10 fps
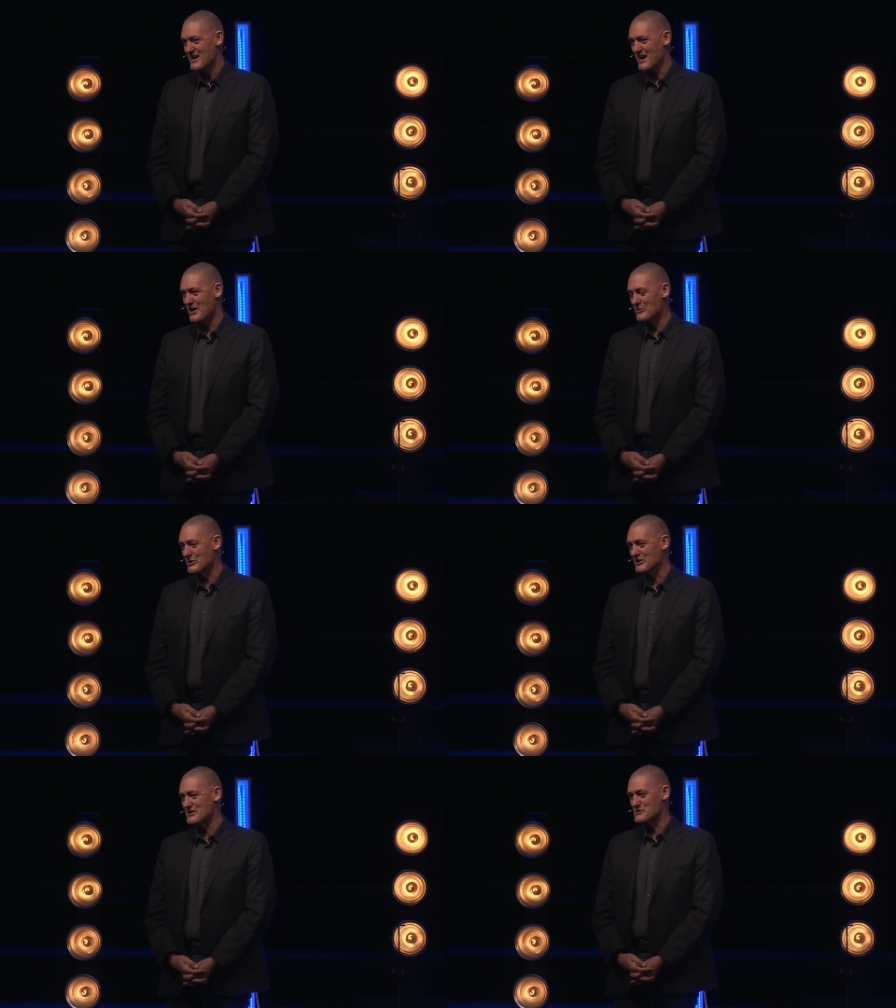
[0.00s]
Our
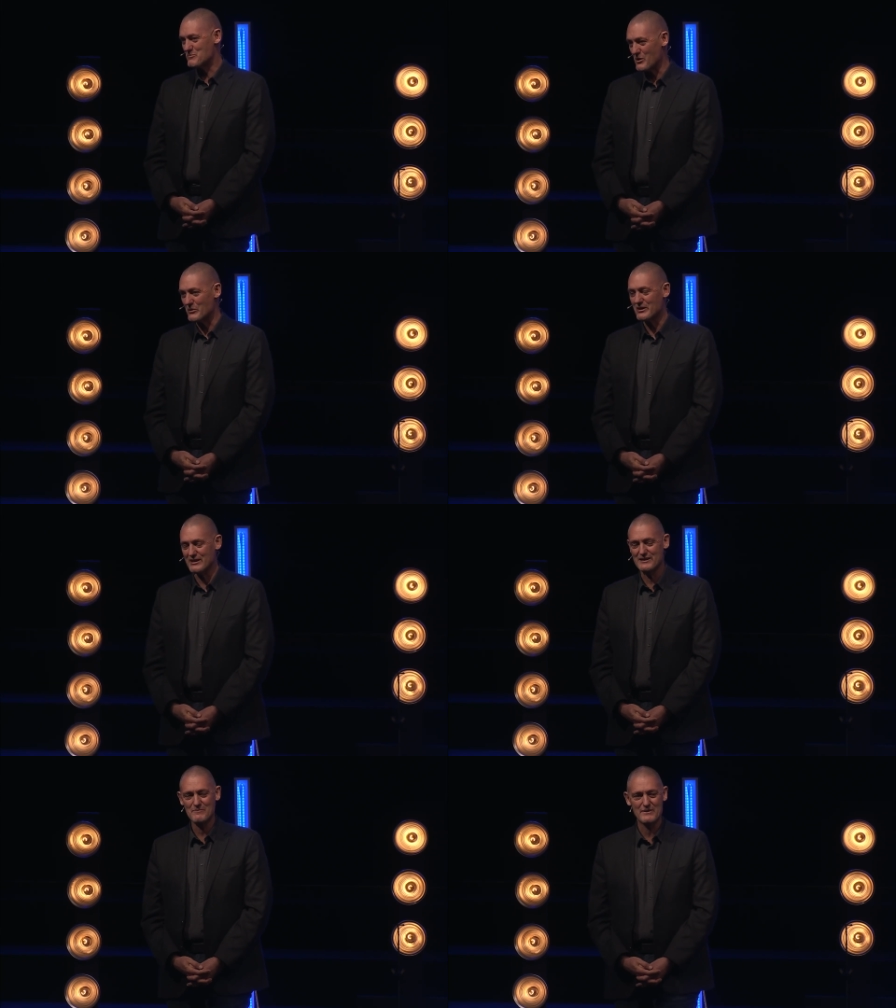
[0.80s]
world is
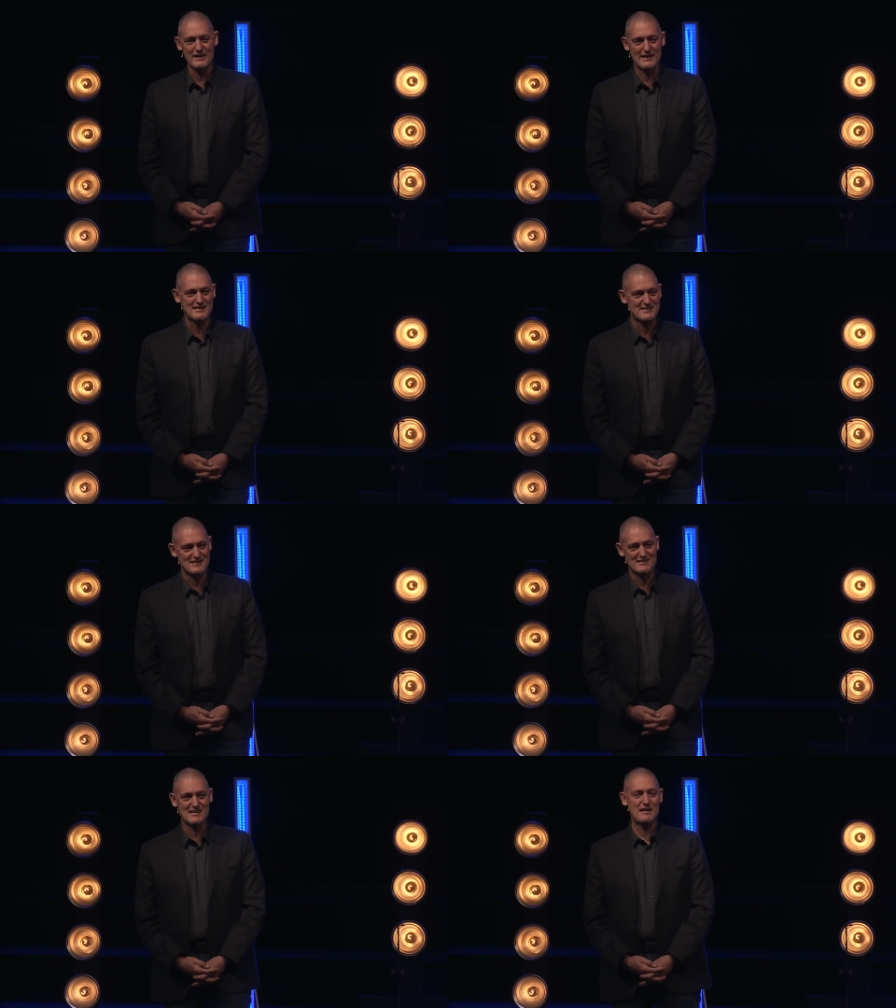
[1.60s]
broken, it is
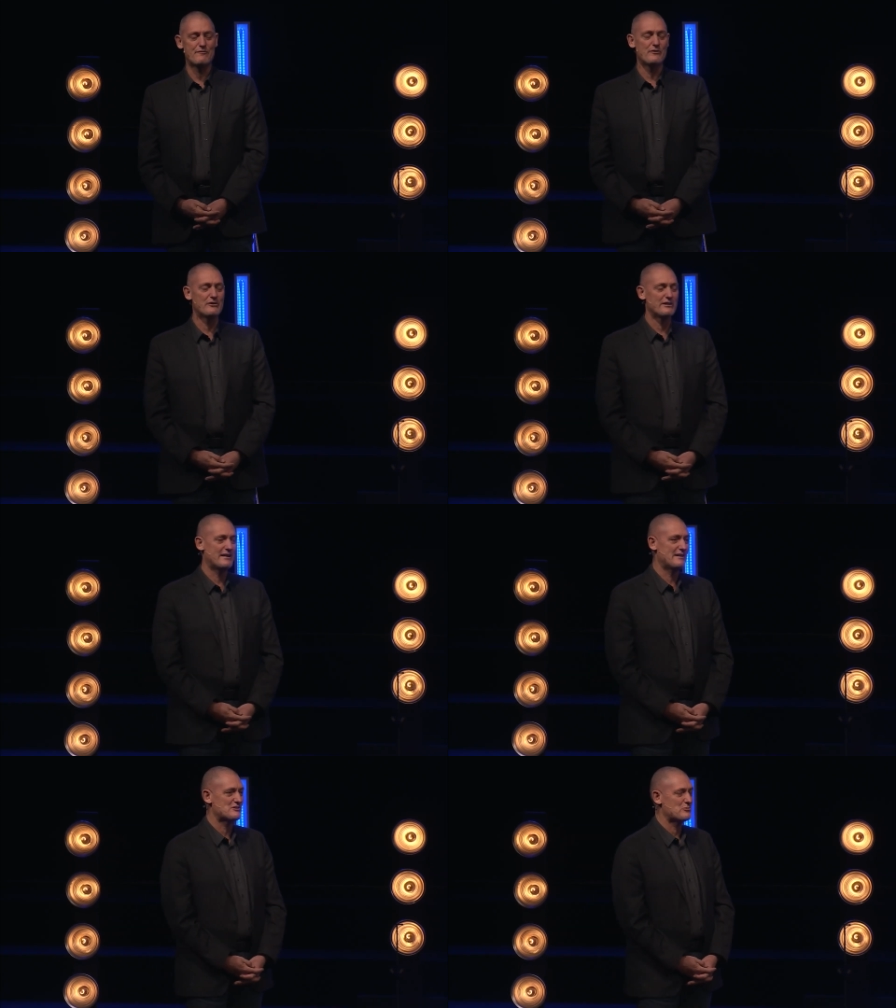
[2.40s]
deceitful,
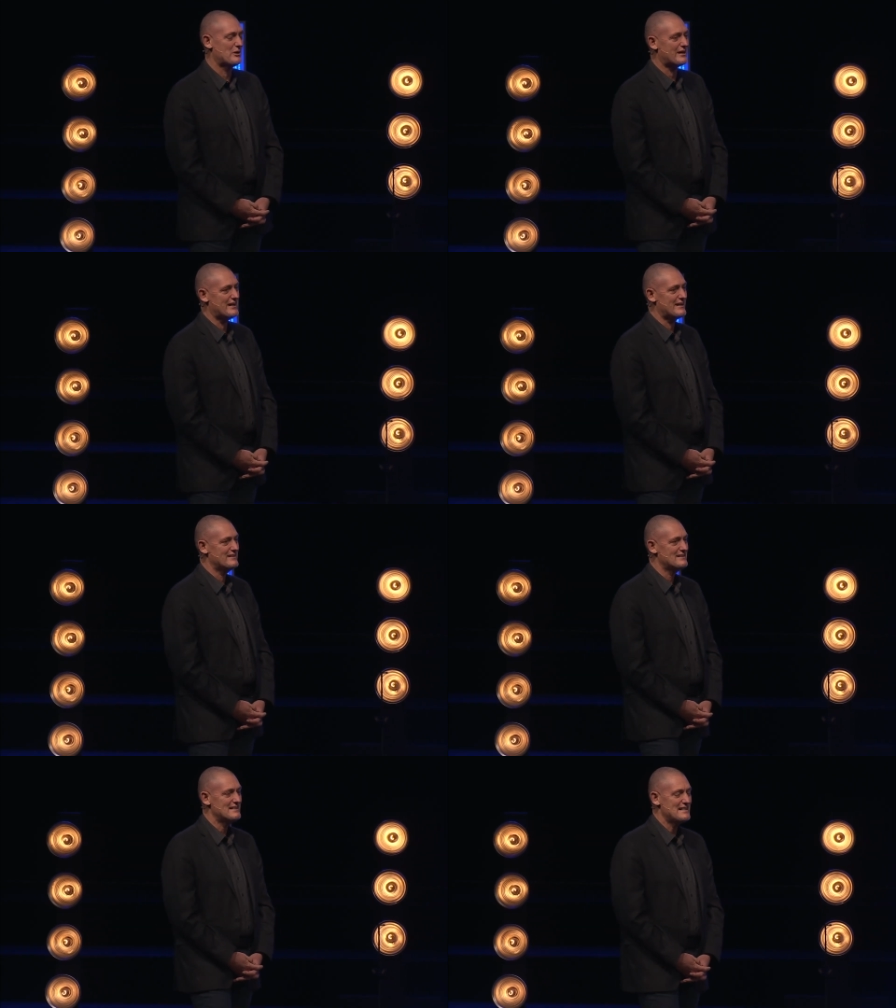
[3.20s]
it is
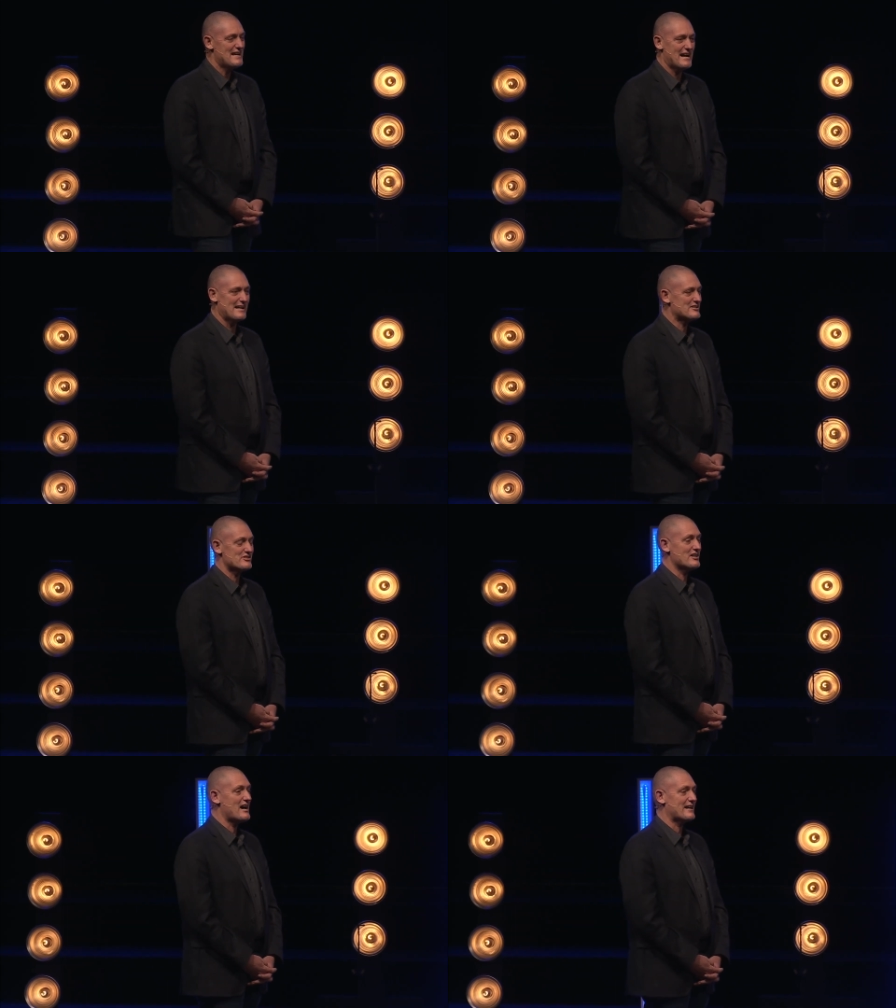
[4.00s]
wicked, and it's
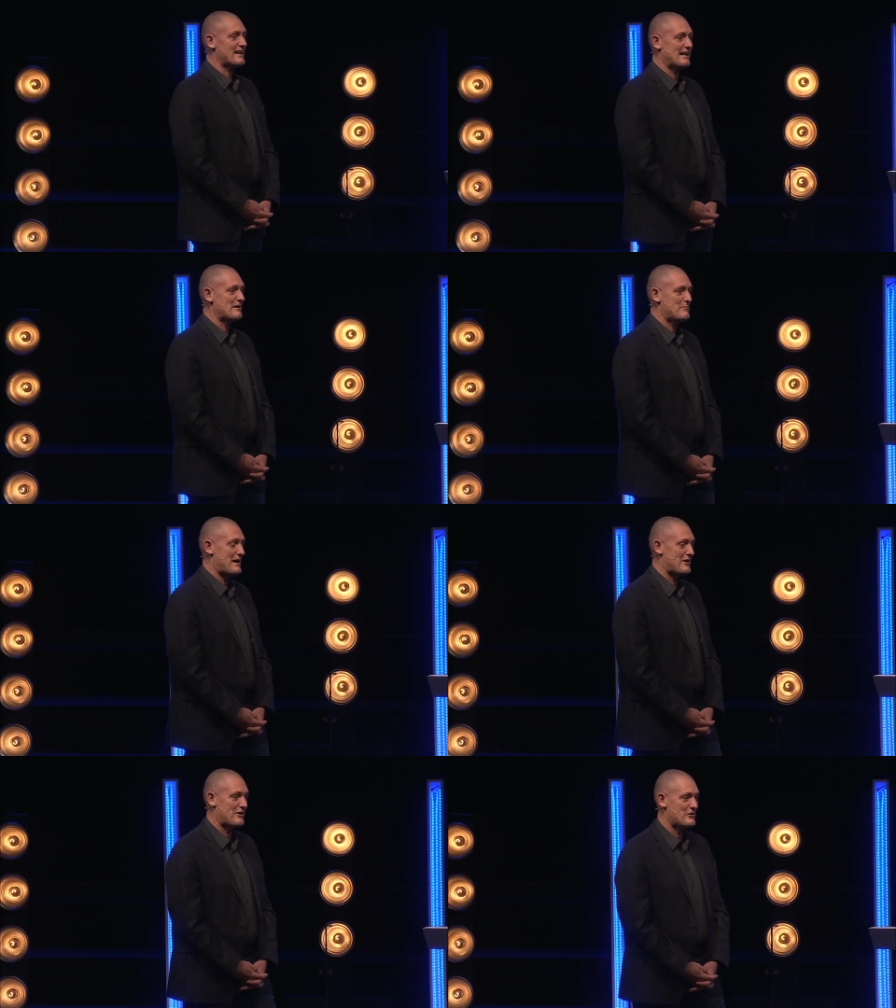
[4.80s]
not getting
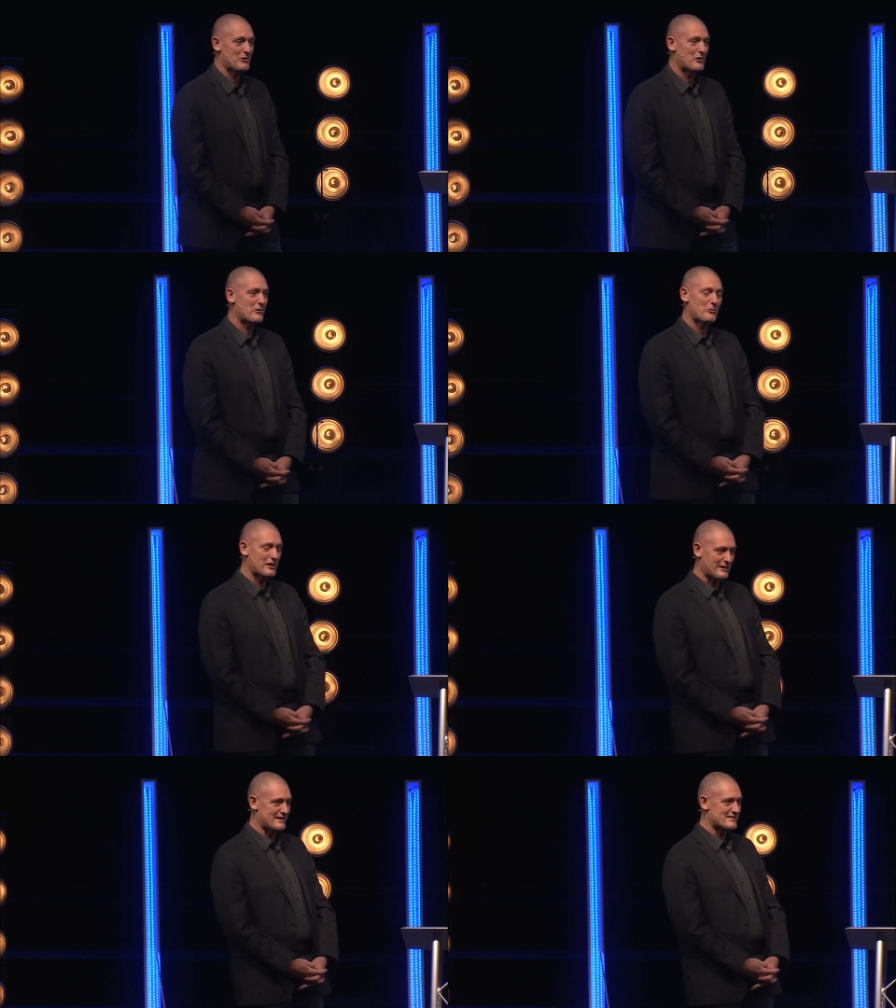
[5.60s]
better, nor
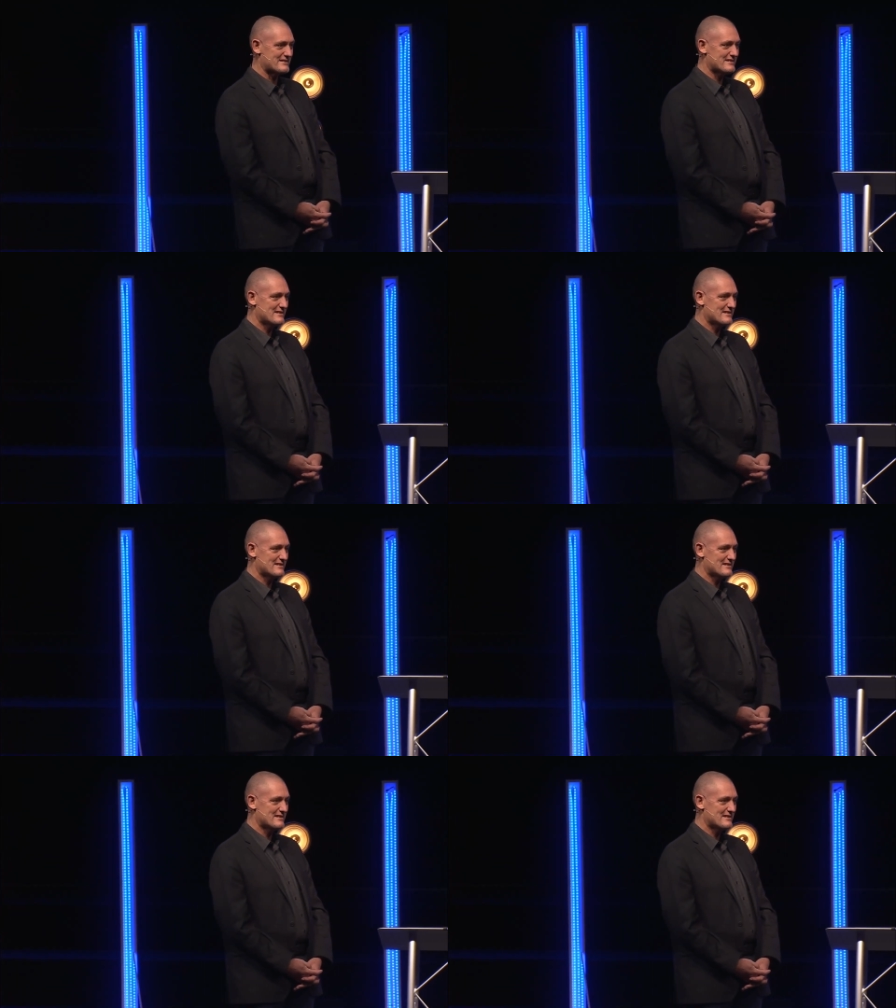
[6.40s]
will it.